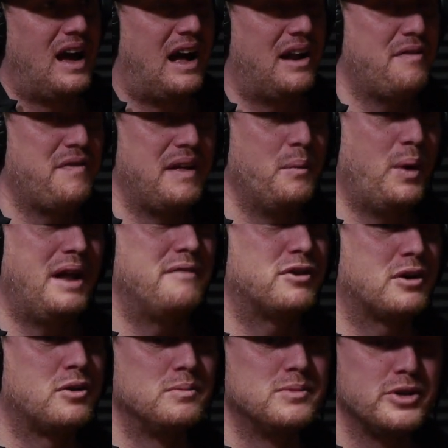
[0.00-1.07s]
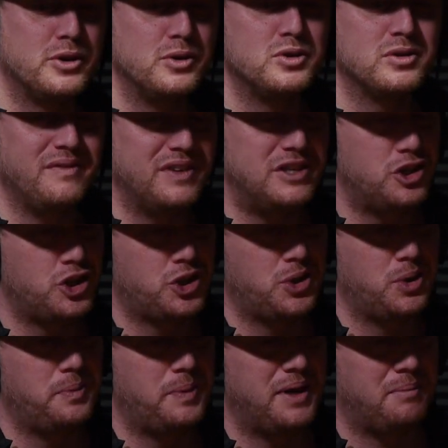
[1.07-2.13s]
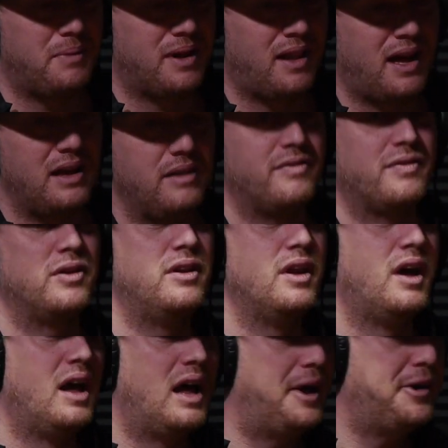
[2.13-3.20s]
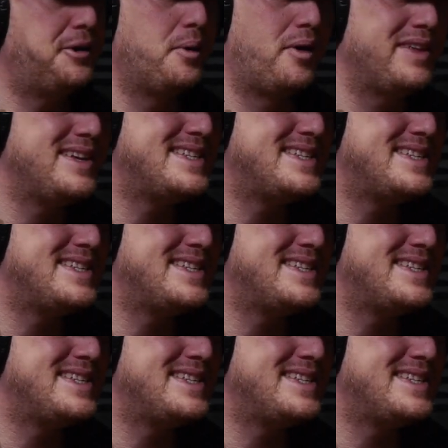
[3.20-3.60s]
And I think whenever I come to do something stupid in my life and I do all these